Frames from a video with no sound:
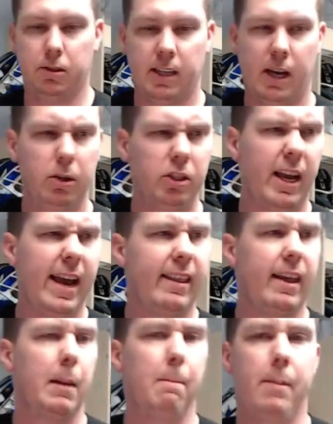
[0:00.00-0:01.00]
I wish I had like
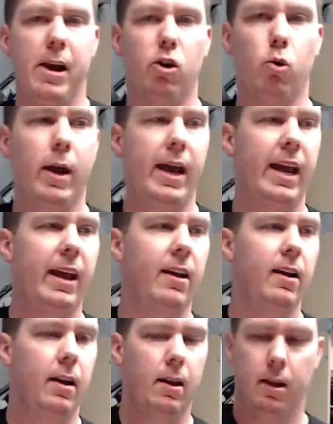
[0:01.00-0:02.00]
a better way
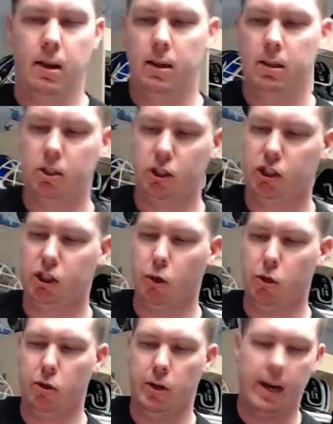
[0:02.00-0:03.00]
to show
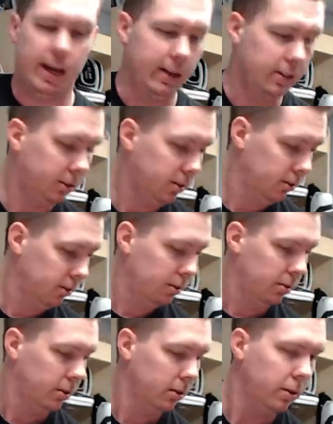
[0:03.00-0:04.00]
you guys
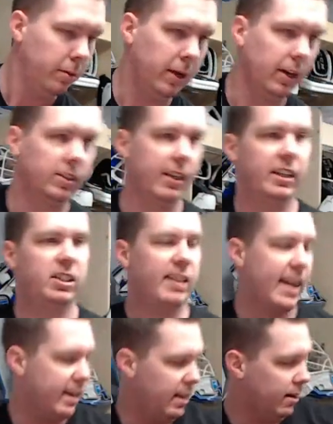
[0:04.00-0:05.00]
because like
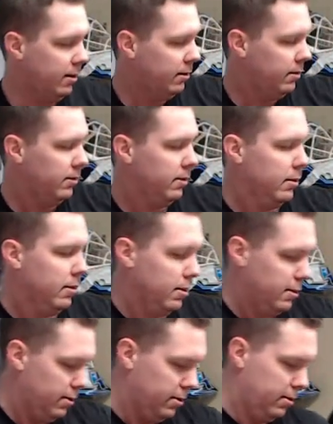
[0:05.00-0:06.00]
stacking
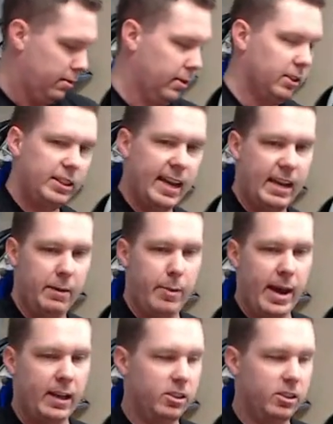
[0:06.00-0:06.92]
stacking pads on